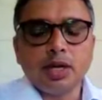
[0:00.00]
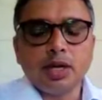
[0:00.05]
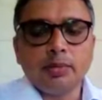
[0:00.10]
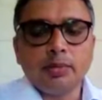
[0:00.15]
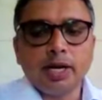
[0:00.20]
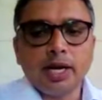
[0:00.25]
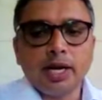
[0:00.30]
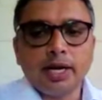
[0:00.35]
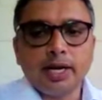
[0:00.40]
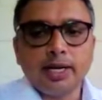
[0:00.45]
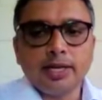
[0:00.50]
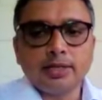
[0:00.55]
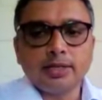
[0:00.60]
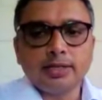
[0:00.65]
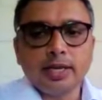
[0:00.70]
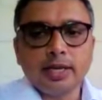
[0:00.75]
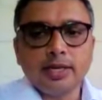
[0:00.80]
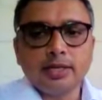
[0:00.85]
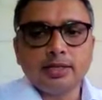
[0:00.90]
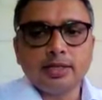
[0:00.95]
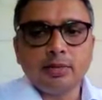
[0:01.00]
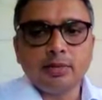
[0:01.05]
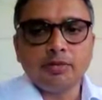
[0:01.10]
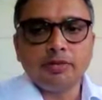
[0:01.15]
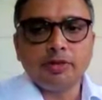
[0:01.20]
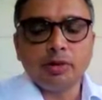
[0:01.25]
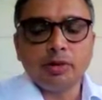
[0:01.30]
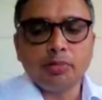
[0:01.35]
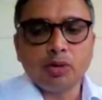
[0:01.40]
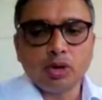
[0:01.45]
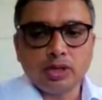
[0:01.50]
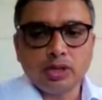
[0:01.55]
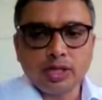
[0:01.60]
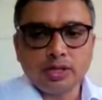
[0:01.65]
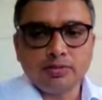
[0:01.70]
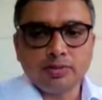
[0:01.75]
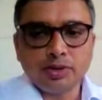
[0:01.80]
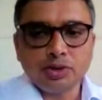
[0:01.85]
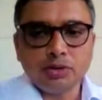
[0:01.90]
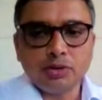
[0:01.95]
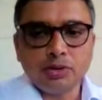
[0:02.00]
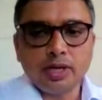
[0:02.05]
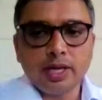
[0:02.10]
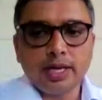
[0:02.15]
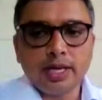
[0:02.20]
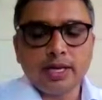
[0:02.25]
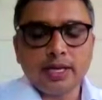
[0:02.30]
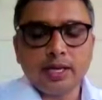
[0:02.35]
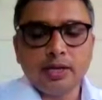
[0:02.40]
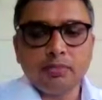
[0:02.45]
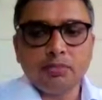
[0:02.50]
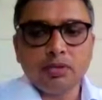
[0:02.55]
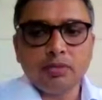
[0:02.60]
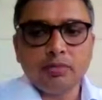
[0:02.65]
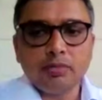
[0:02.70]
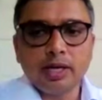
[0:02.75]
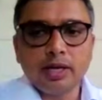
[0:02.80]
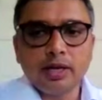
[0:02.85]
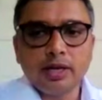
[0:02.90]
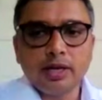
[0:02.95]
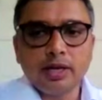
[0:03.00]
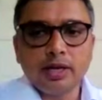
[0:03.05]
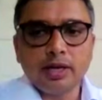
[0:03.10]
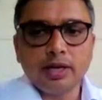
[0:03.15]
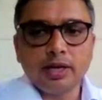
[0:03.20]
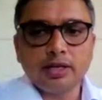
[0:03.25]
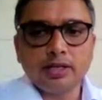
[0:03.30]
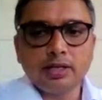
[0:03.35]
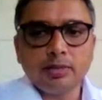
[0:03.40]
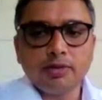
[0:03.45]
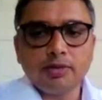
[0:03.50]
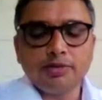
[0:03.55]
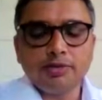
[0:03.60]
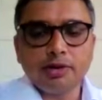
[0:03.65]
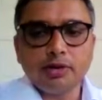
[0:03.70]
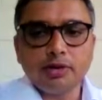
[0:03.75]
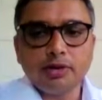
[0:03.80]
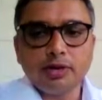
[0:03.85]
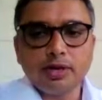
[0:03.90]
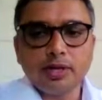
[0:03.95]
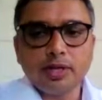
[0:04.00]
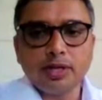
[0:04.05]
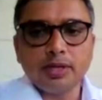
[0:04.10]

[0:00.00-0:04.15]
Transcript: I understand some of your projects which you are directly implementing, and some of your